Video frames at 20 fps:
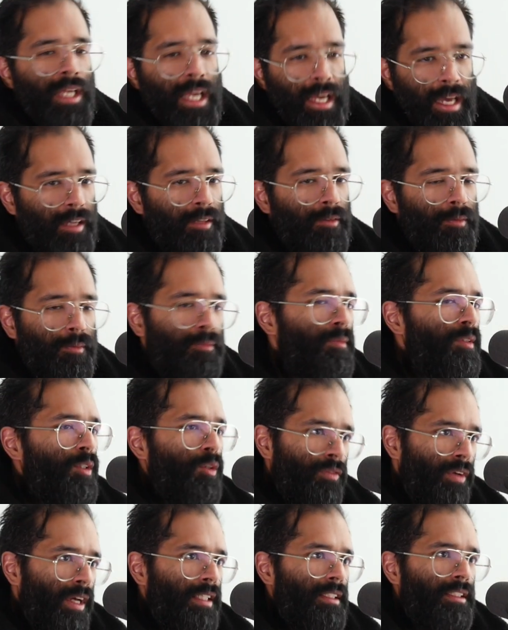we had
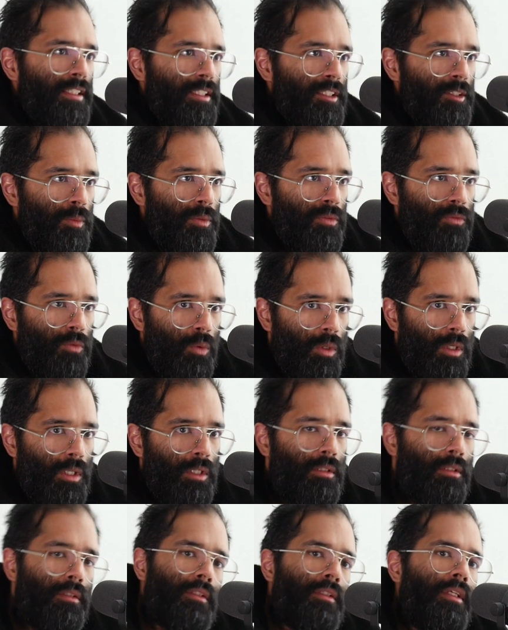vaccines
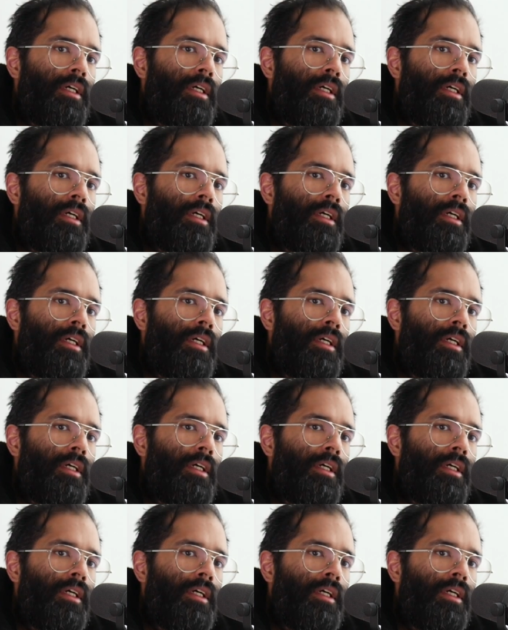before.